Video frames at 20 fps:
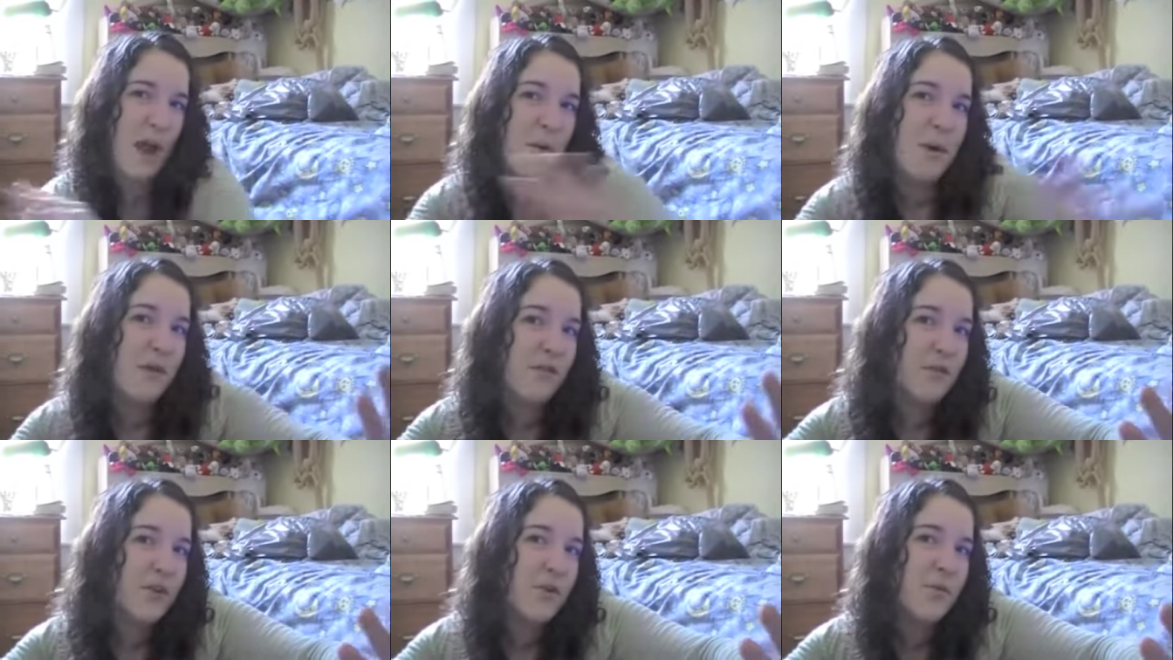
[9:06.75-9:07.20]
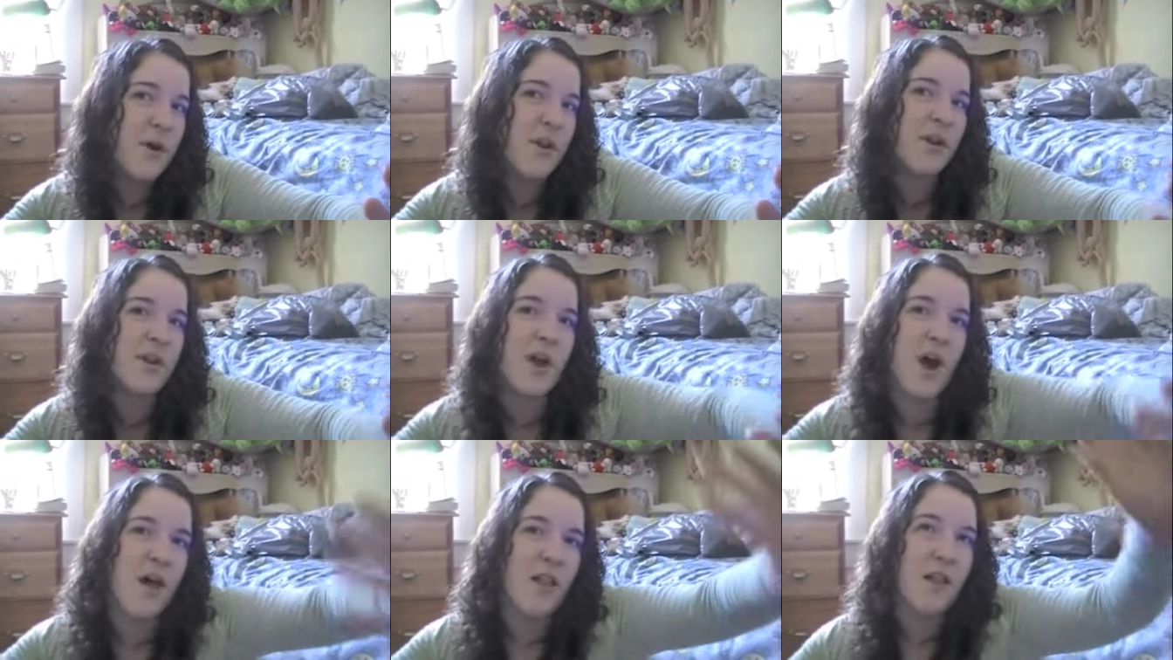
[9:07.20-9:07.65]
However you
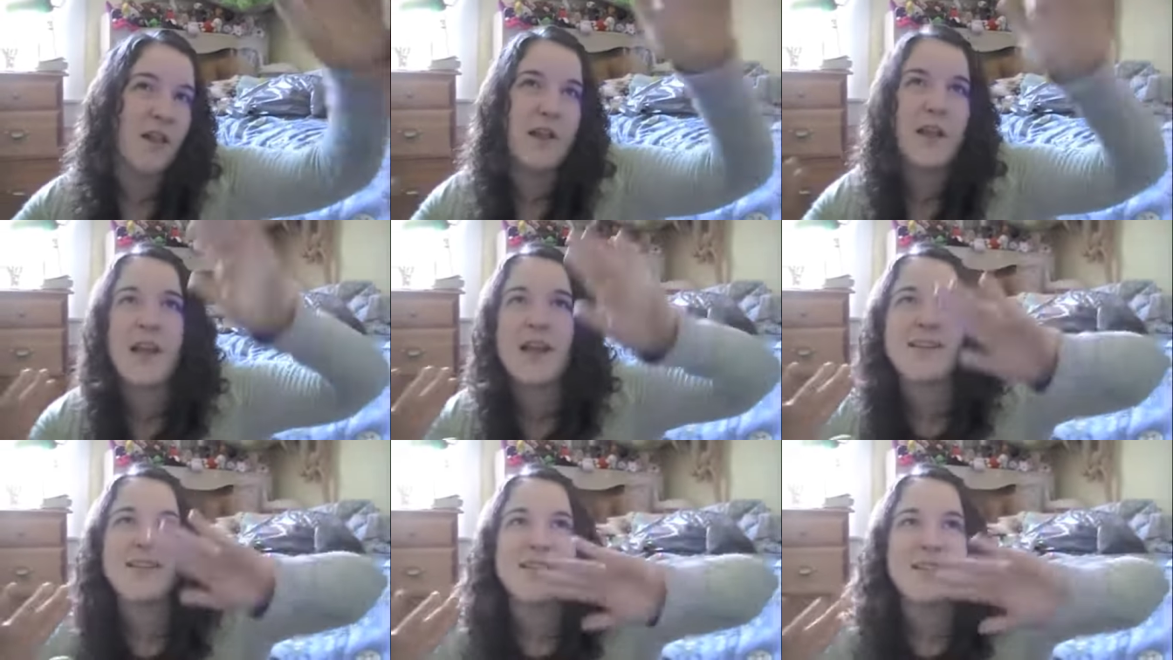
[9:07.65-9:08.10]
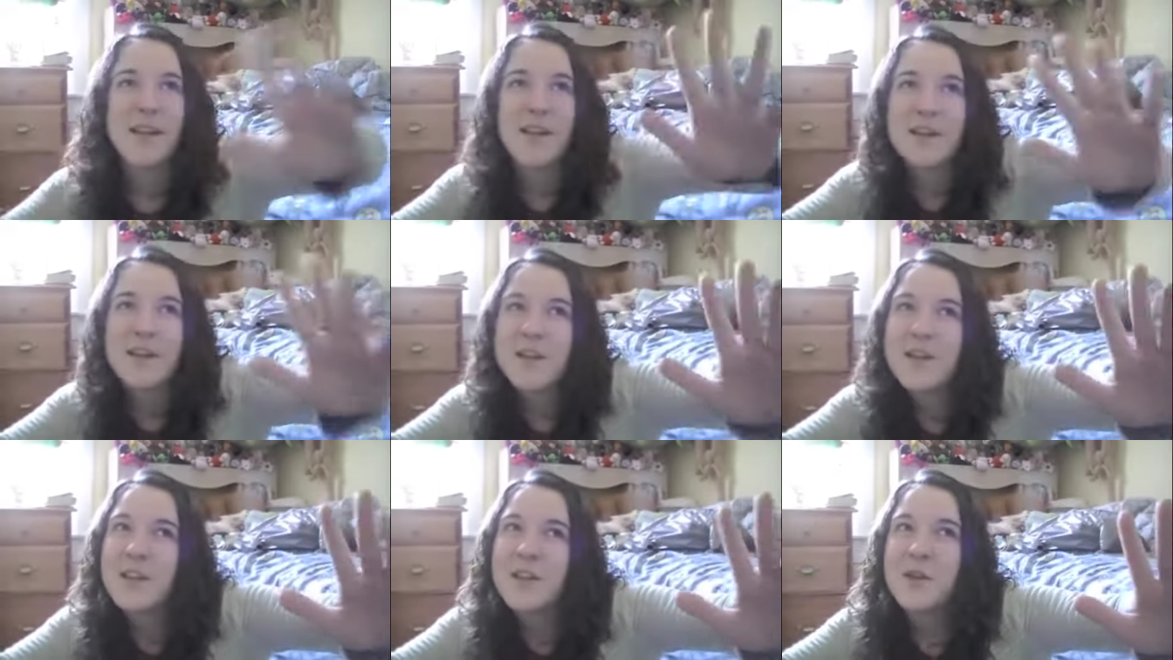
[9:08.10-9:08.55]
want to call it. I guess
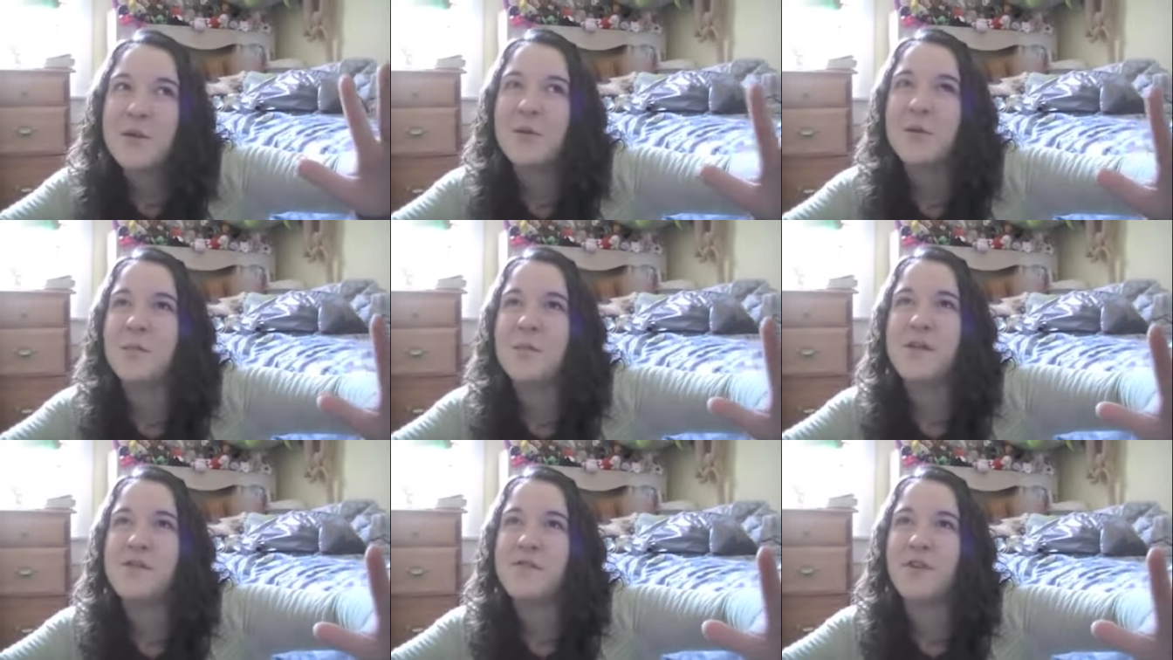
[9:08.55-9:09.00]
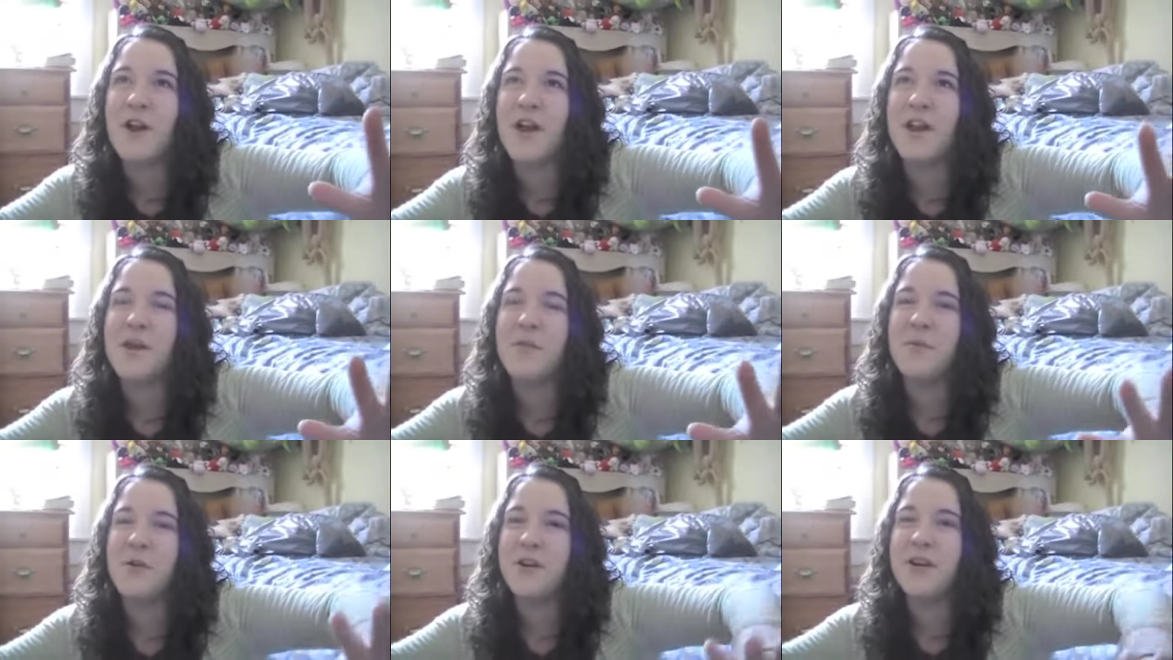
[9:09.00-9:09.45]
technically it would be
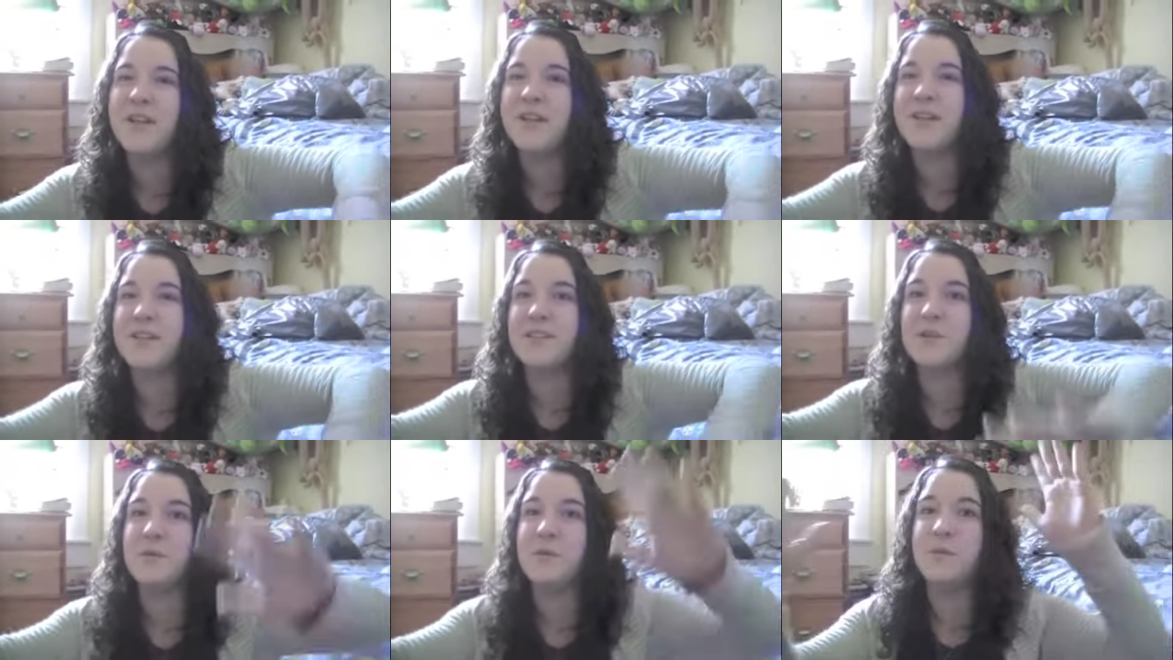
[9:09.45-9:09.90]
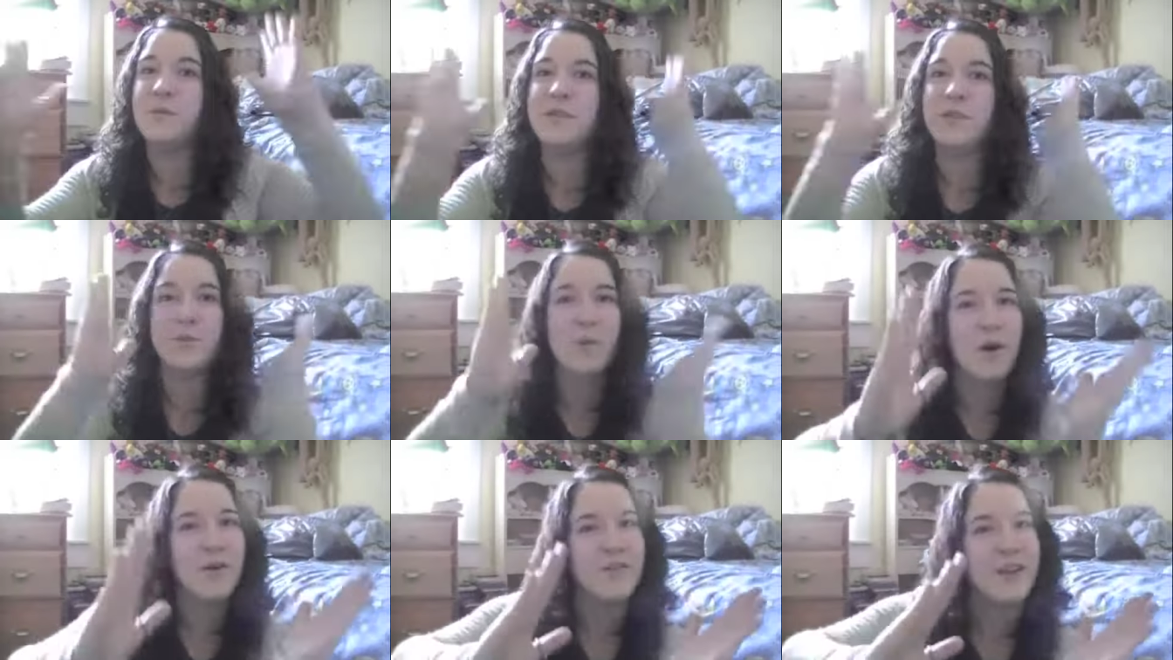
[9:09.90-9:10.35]
Friday morning because it would be
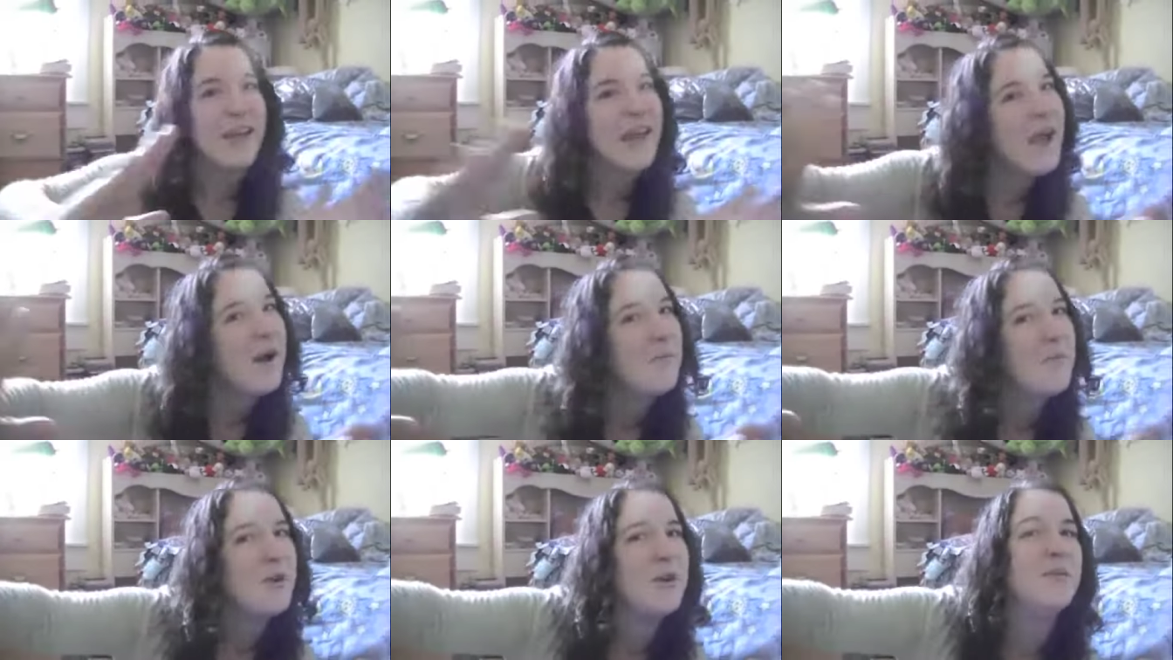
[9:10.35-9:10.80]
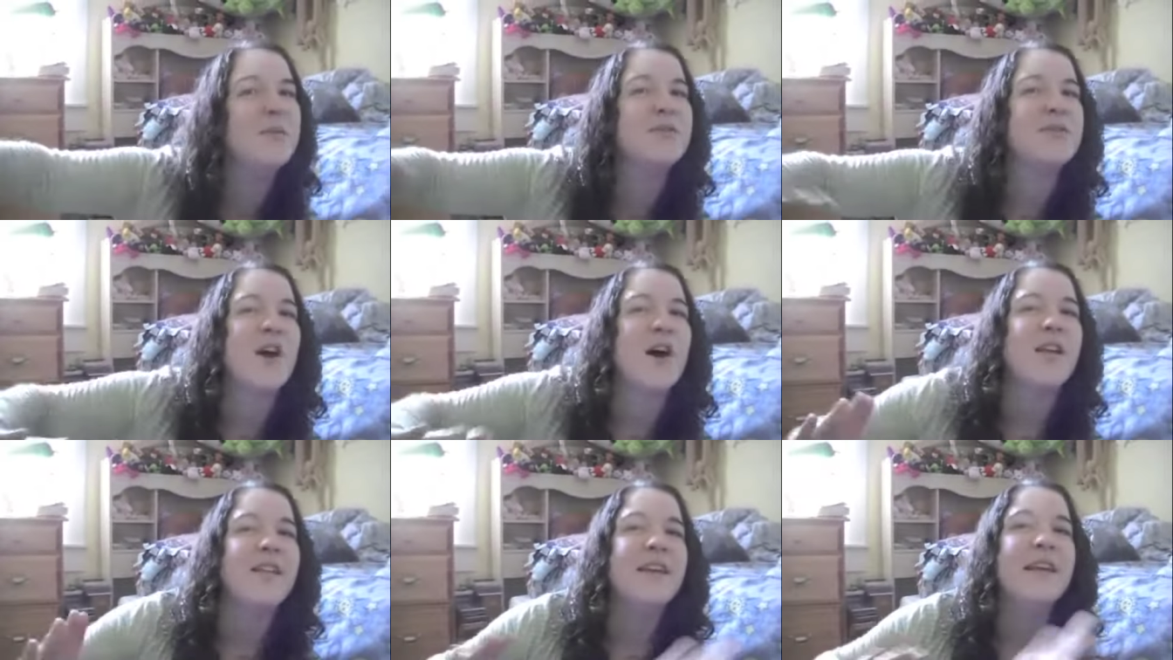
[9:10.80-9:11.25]
12 a.m. when it was
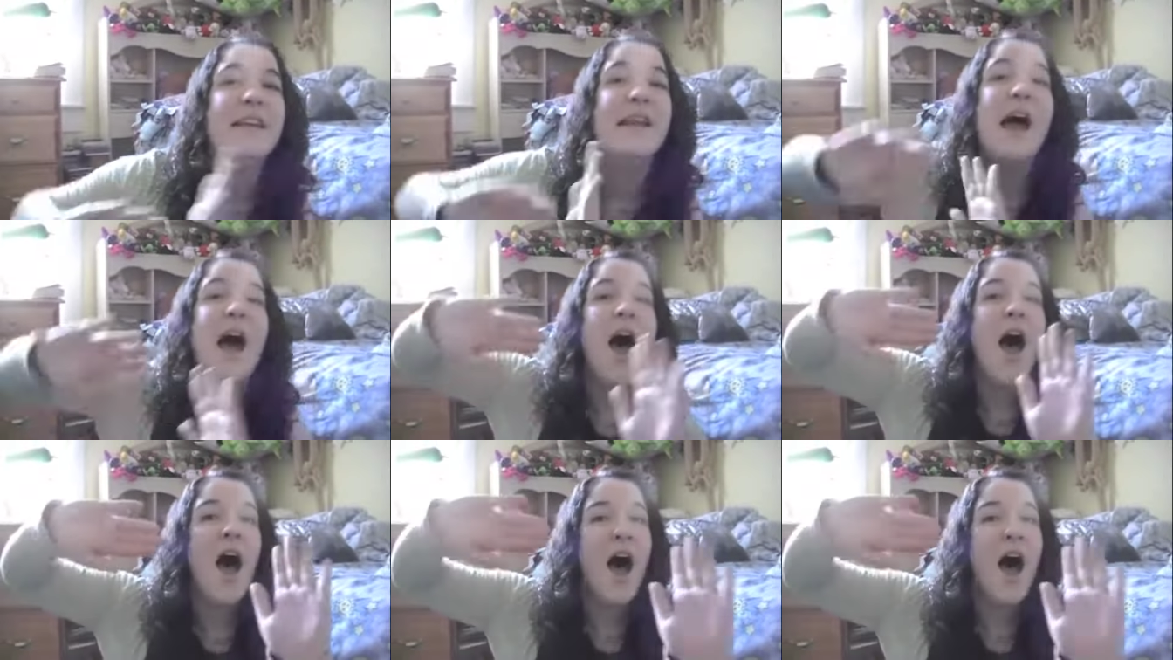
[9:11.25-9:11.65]
called in.